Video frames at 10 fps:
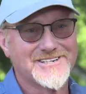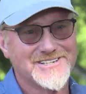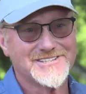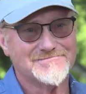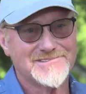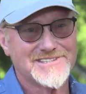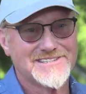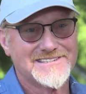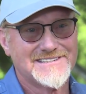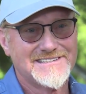customers.
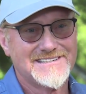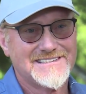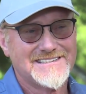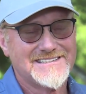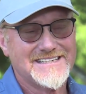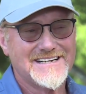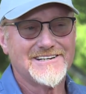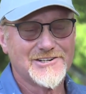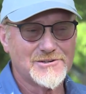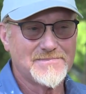Yeah, a
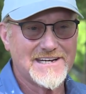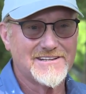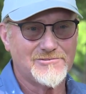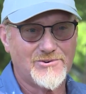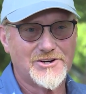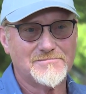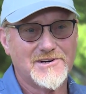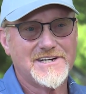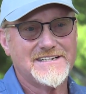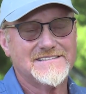little bit of the water
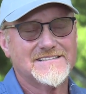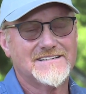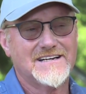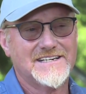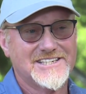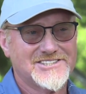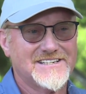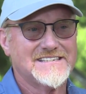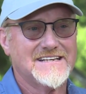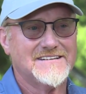money
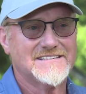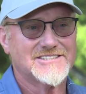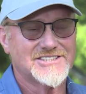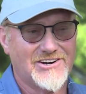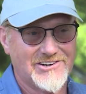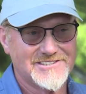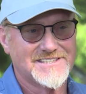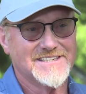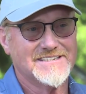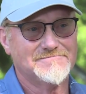initially starts
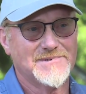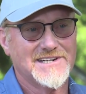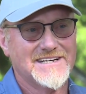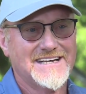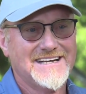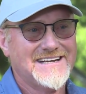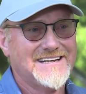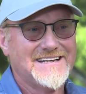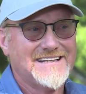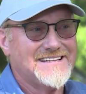it, but
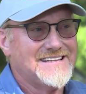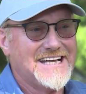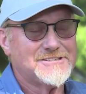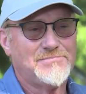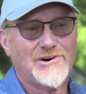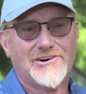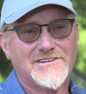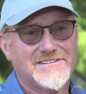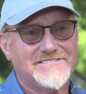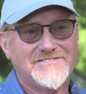that's part
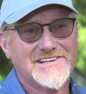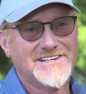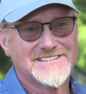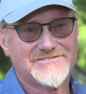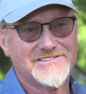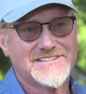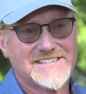of the funds for the